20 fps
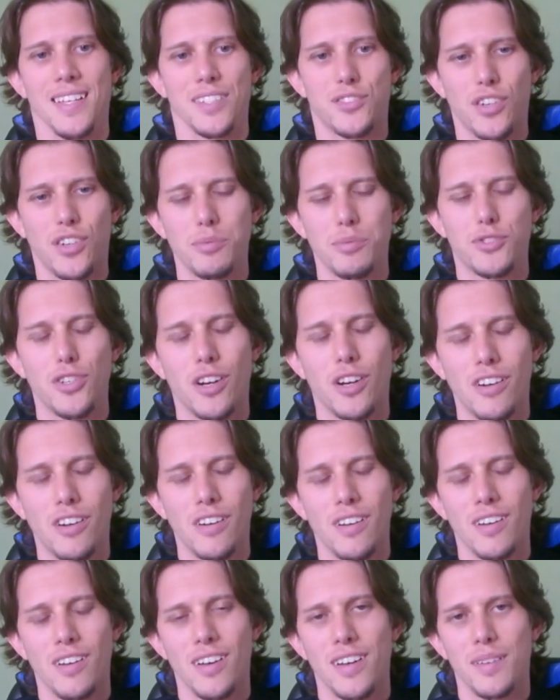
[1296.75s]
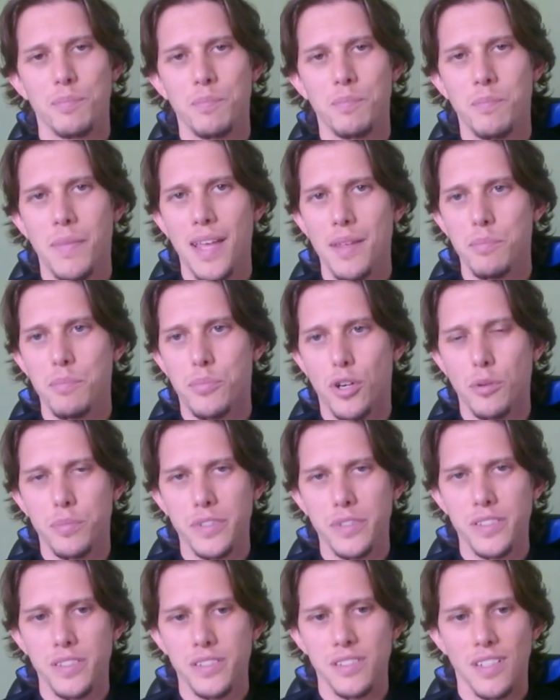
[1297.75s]
Trapjaw main
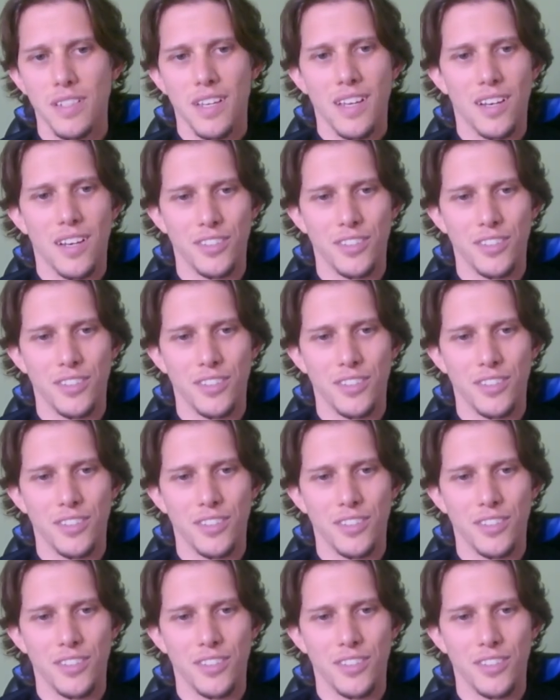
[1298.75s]
purpose